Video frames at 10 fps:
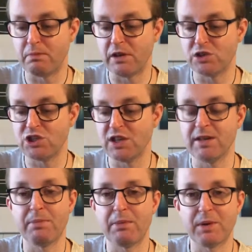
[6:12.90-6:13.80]

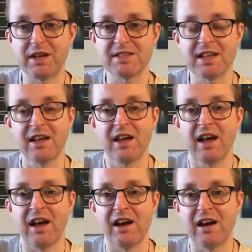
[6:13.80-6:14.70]
chili peppers
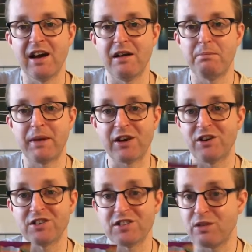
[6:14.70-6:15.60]

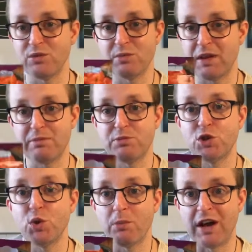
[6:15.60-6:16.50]
because it will be
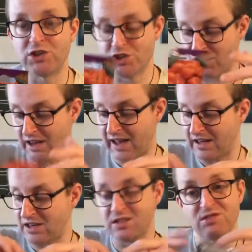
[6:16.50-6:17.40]
too much and
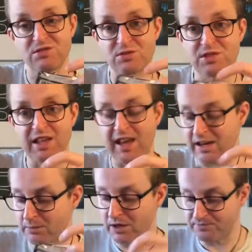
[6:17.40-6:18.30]
it's not
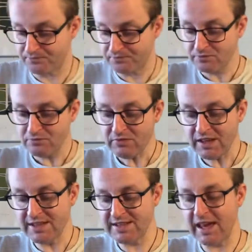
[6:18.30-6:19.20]
sustainable.
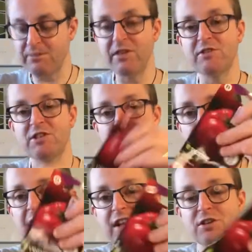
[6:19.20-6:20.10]
Same with the
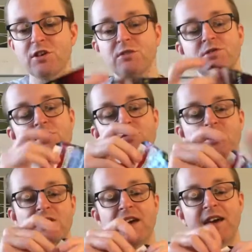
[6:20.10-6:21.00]
tomatoes. You've
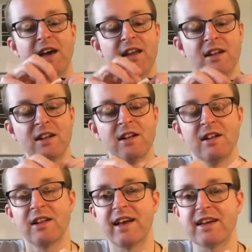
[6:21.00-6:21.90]
got again
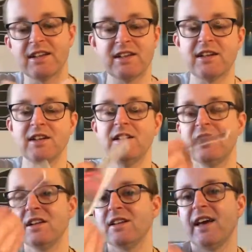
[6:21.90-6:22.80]
like little
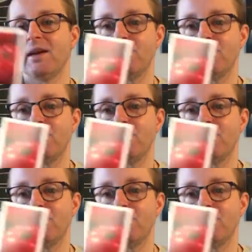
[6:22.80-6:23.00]
label